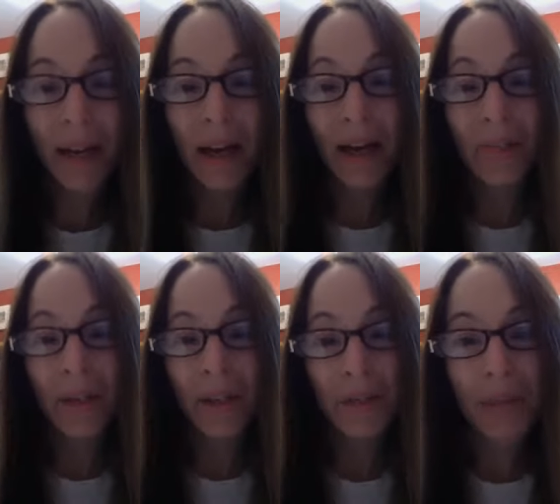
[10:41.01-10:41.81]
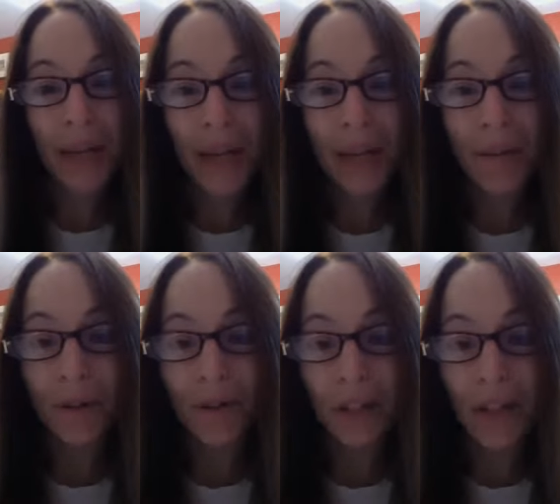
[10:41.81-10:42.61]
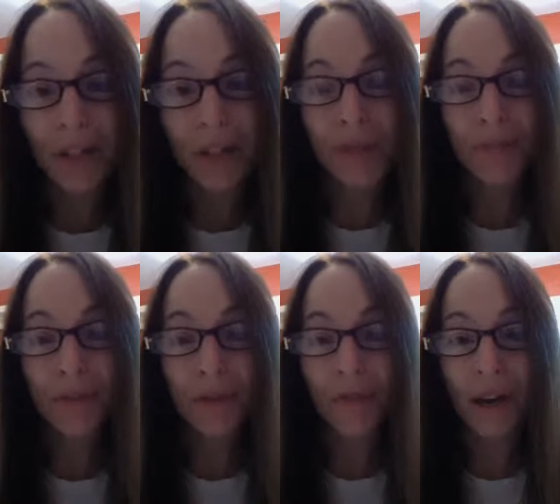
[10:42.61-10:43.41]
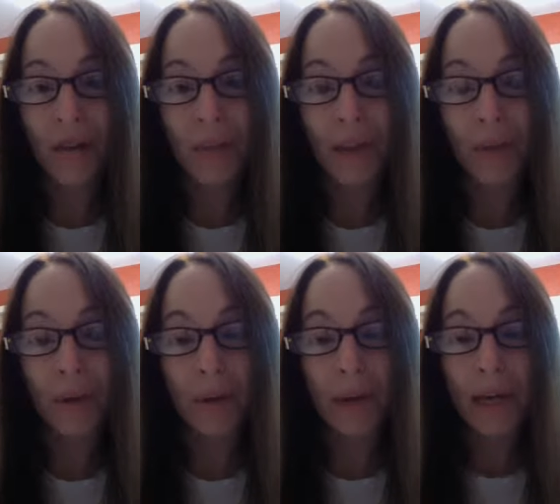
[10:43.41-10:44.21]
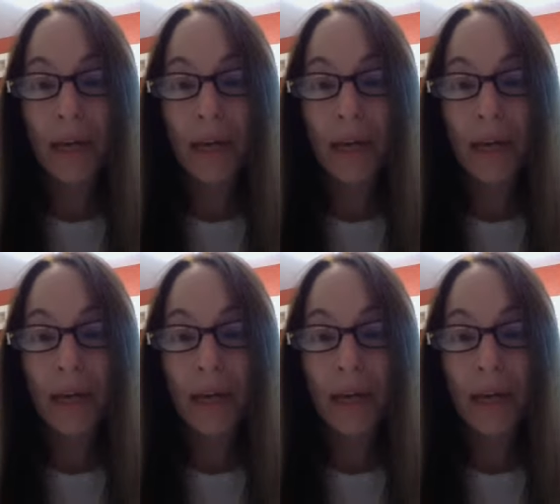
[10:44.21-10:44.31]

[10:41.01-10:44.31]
on human-animal relations for your final paper,